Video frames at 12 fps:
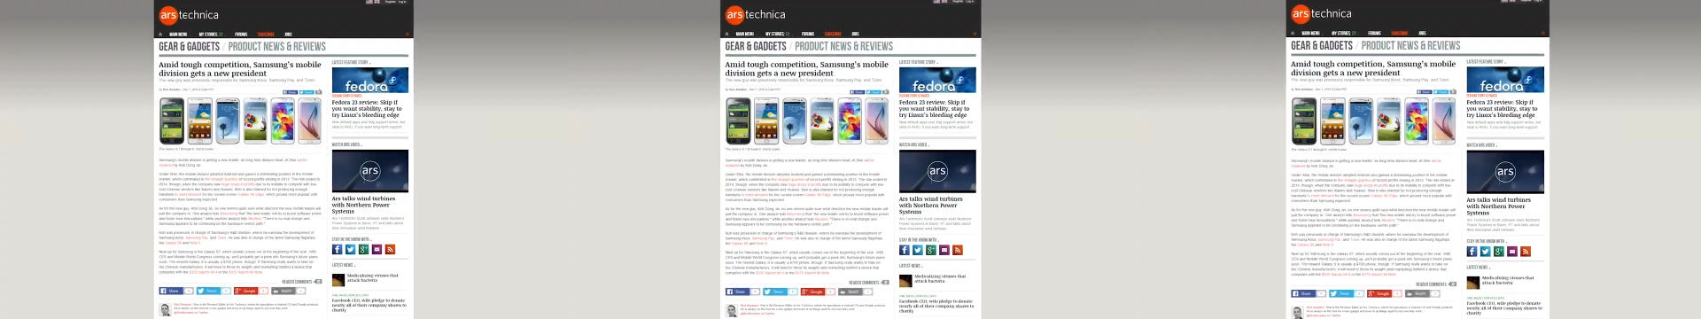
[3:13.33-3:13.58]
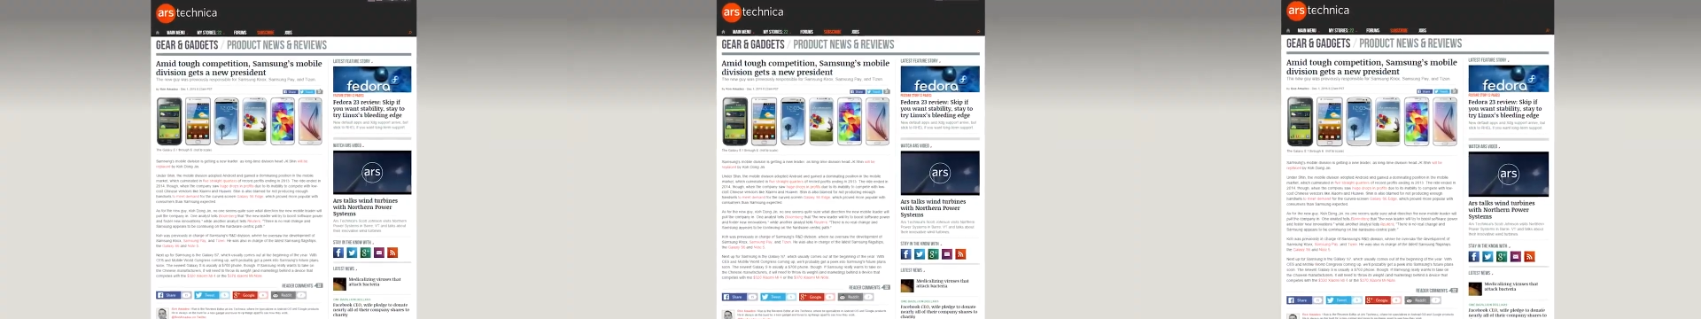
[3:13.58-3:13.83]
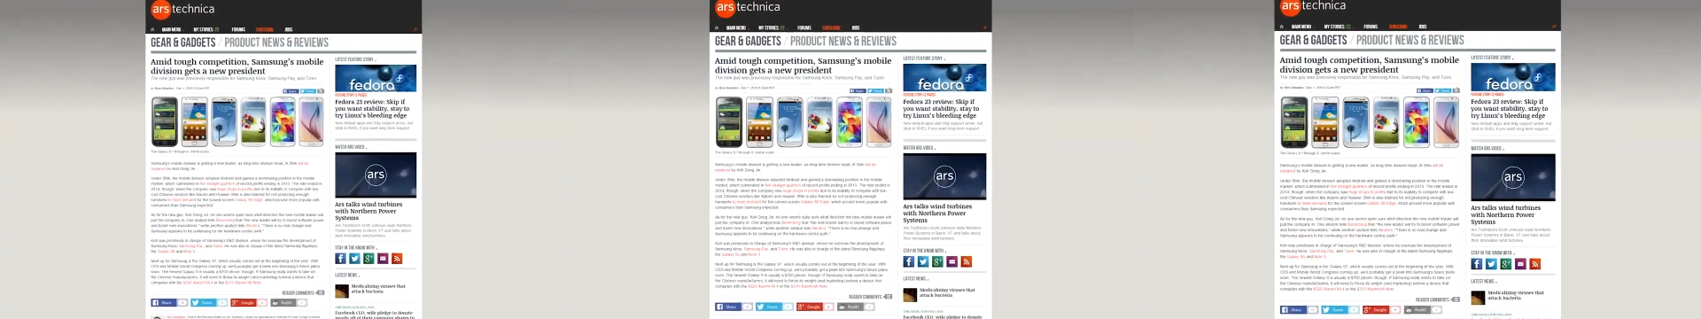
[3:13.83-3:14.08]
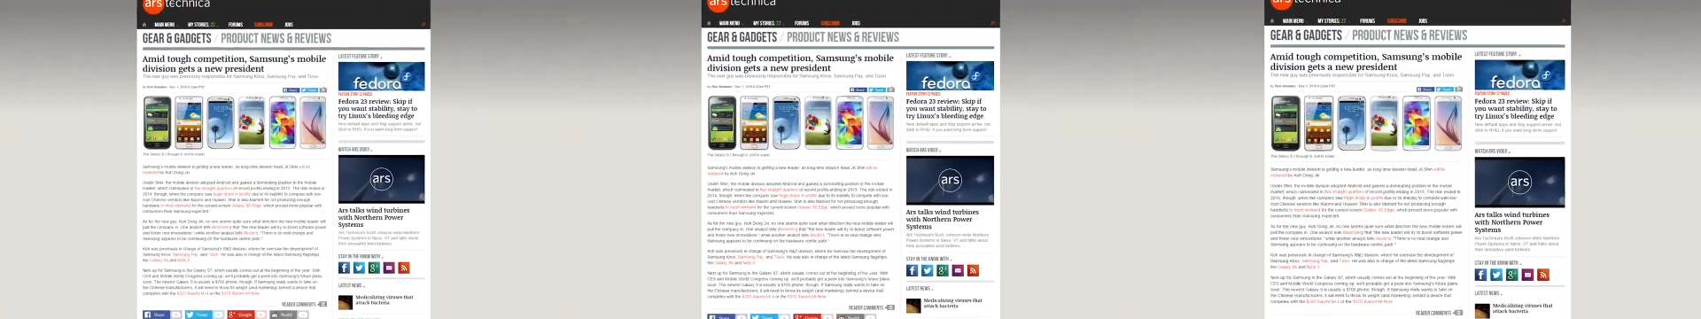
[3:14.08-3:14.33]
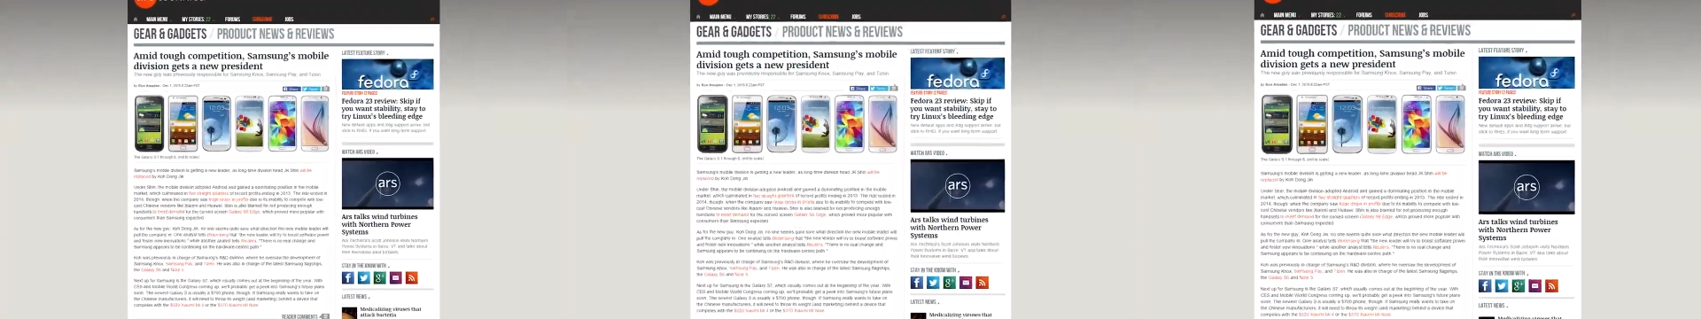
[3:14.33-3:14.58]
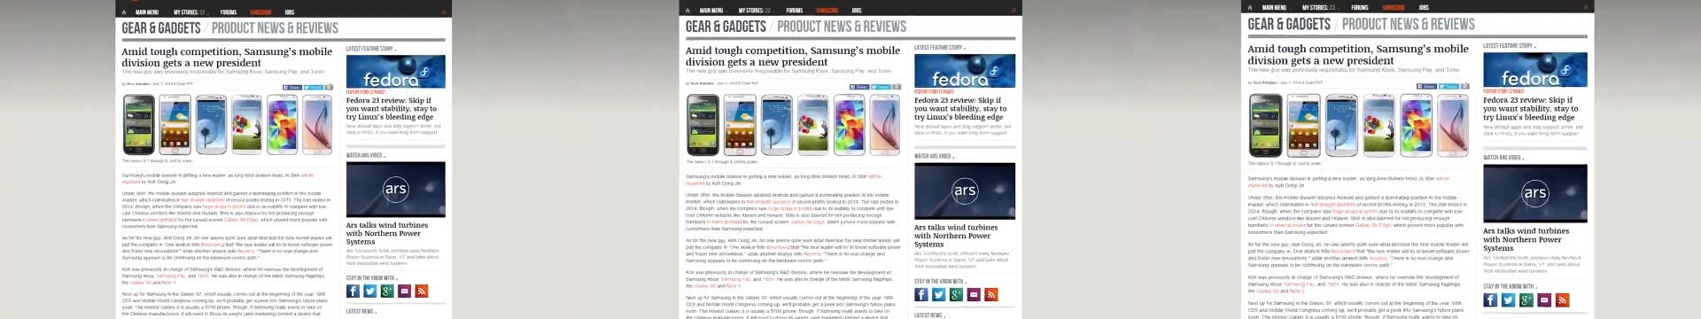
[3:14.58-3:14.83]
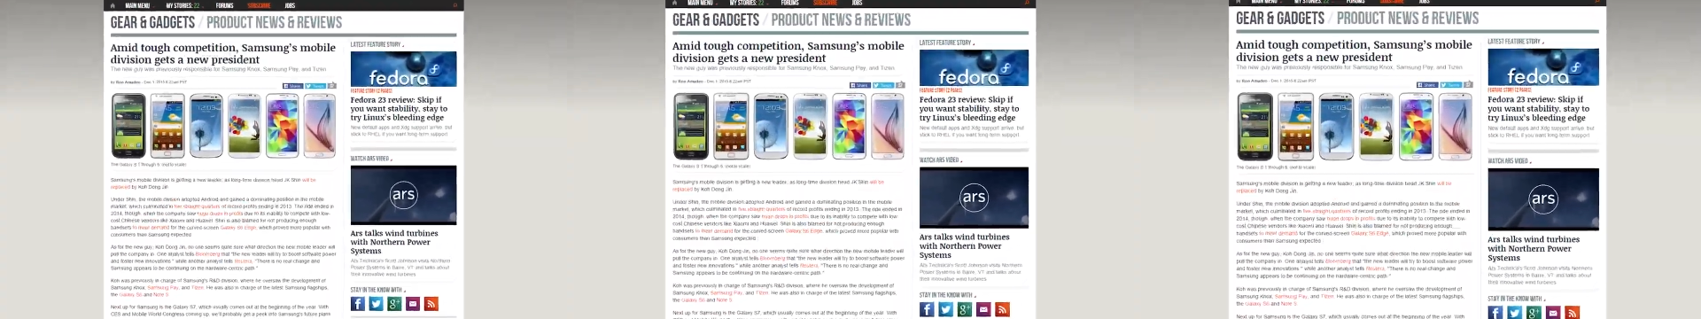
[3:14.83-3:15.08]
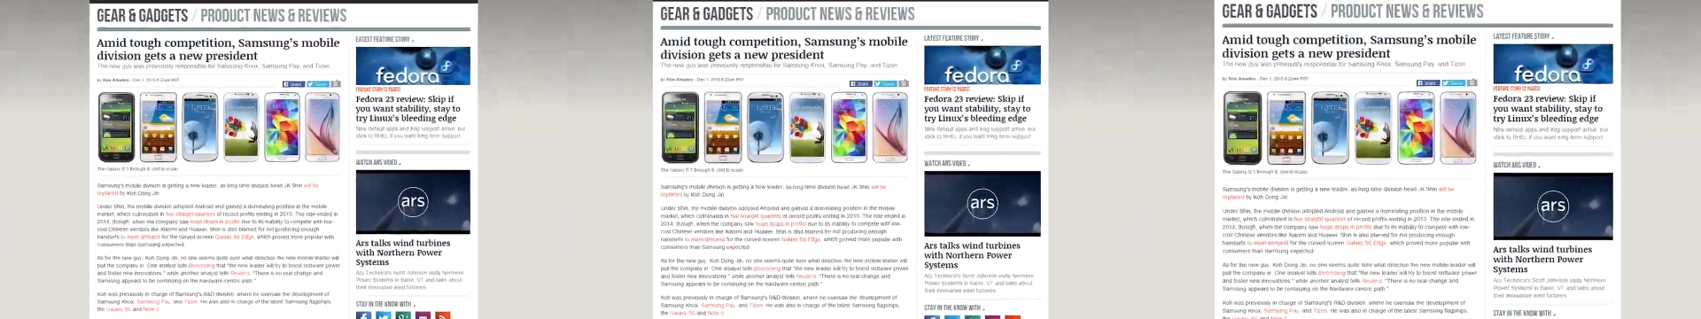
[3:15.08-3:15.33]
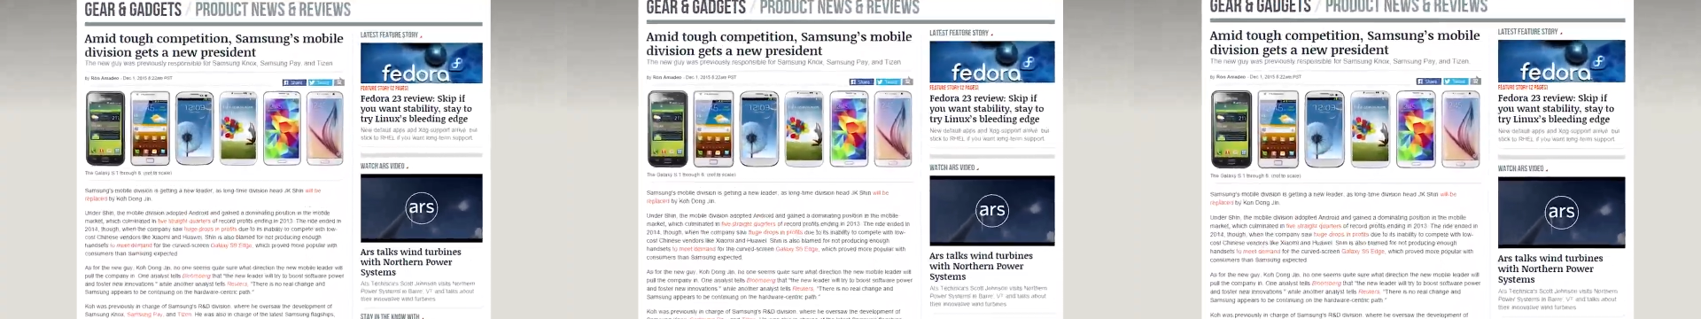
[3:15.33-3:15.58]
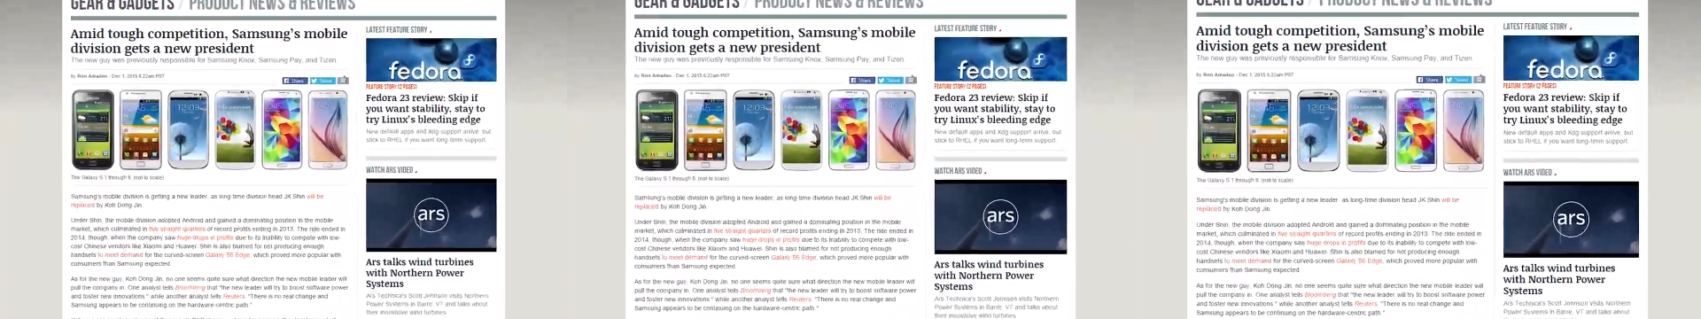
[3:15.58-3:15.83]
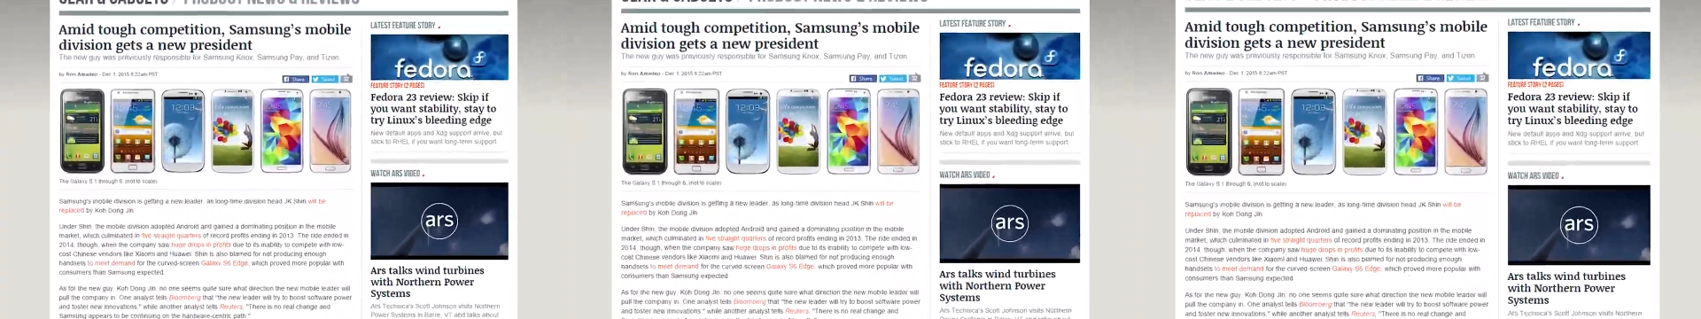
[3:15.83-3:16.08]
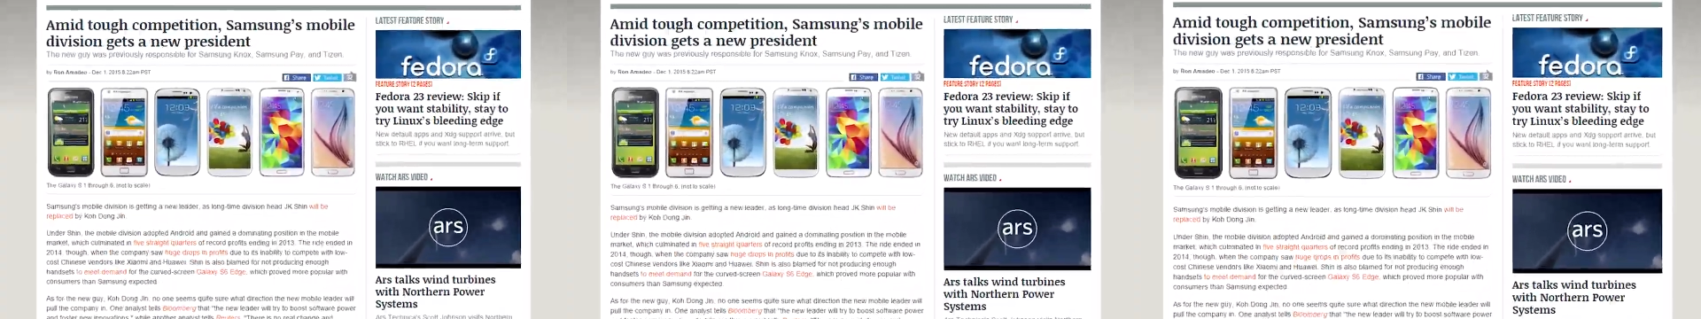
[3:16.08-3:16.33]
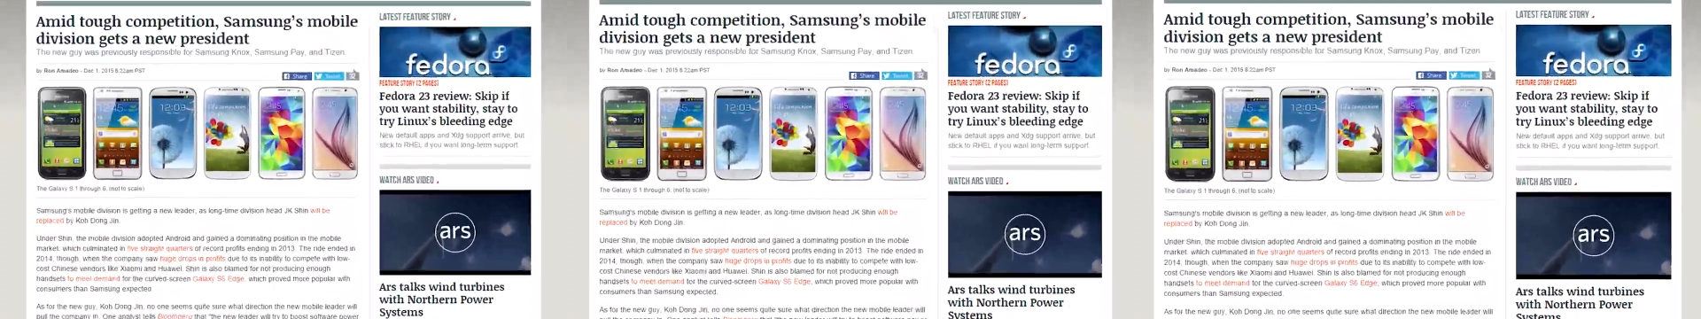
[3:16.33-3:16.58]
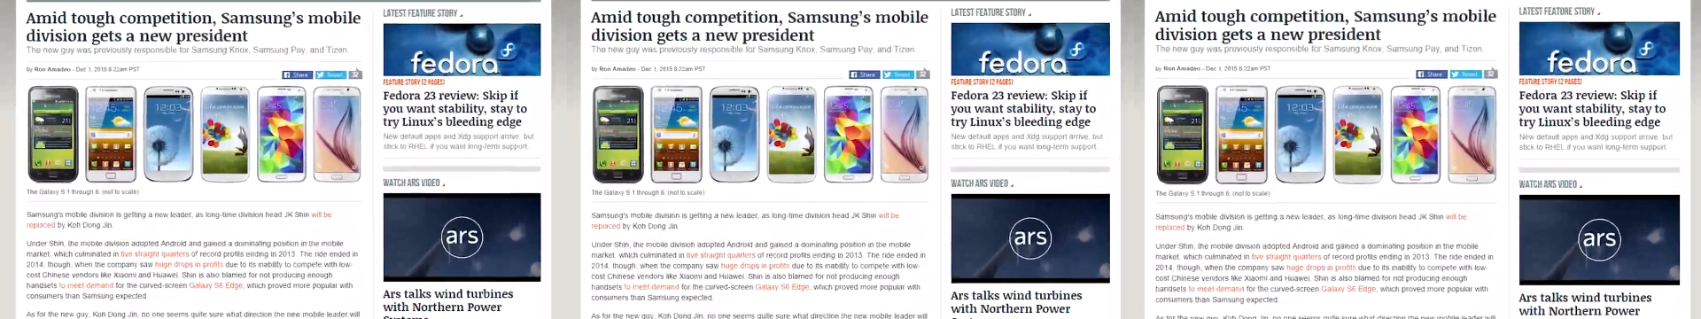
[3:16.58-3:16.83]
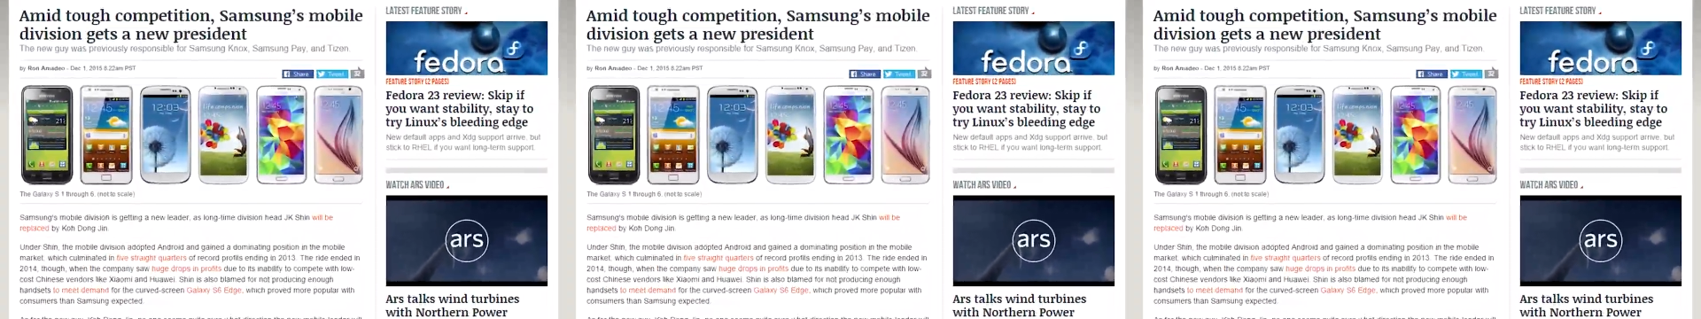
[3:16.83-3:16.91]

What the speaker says: Nobody's mouth can be seen.